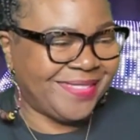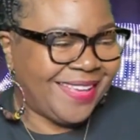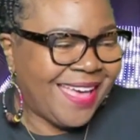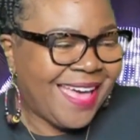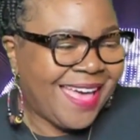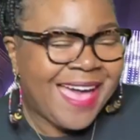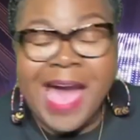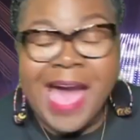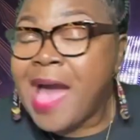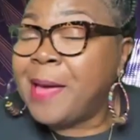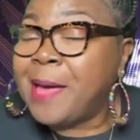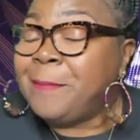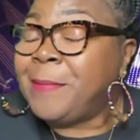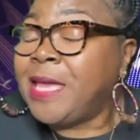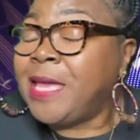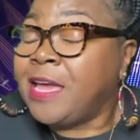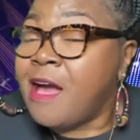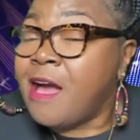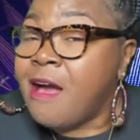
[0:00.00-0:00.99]
I'm
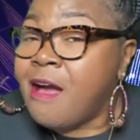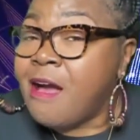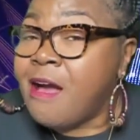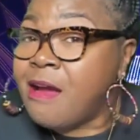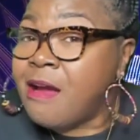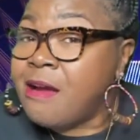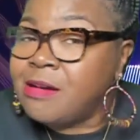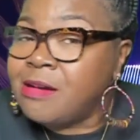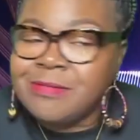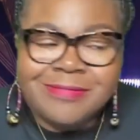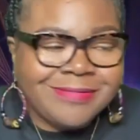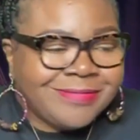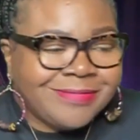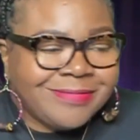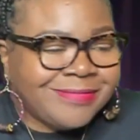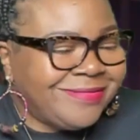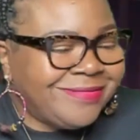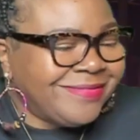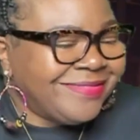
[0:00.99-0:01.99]
here.
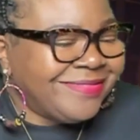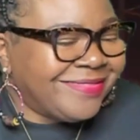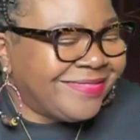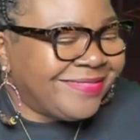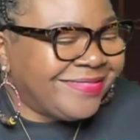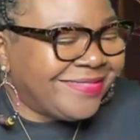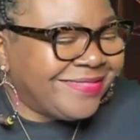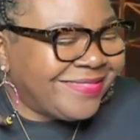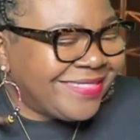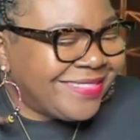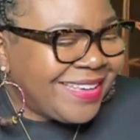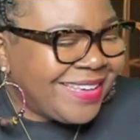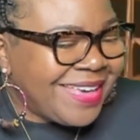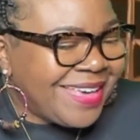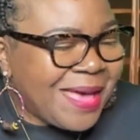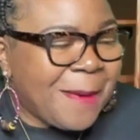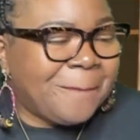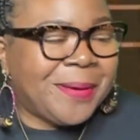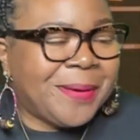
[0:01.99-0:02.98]
But
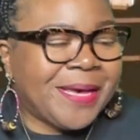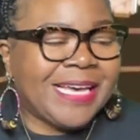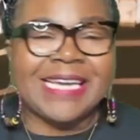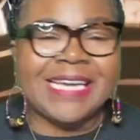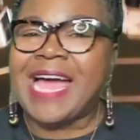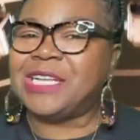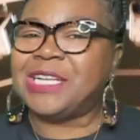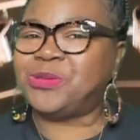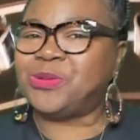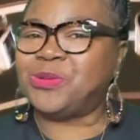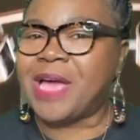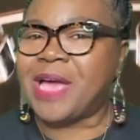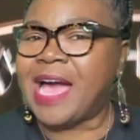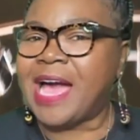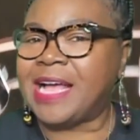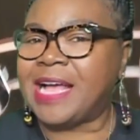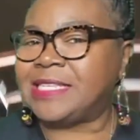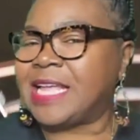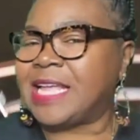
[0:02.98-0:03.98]
good night, you guys. Thank
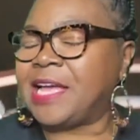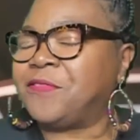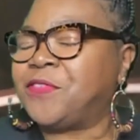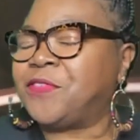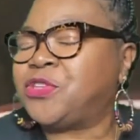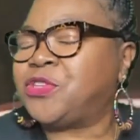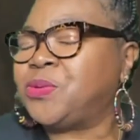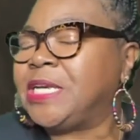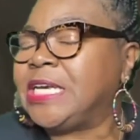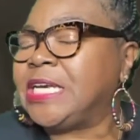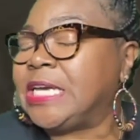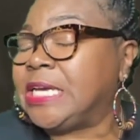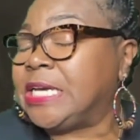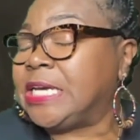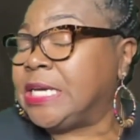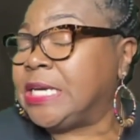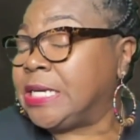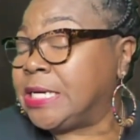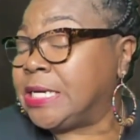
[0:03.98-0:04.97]
you for tuning
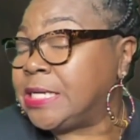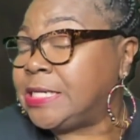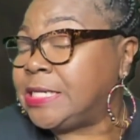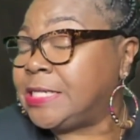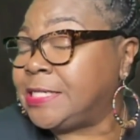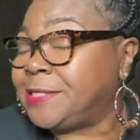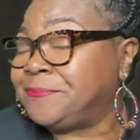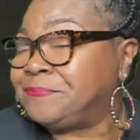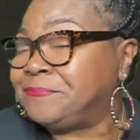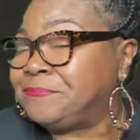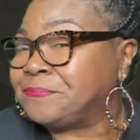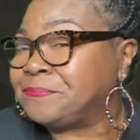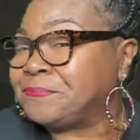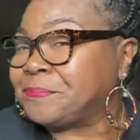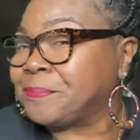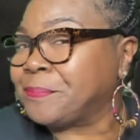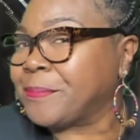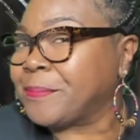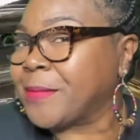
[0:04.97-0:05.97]
in for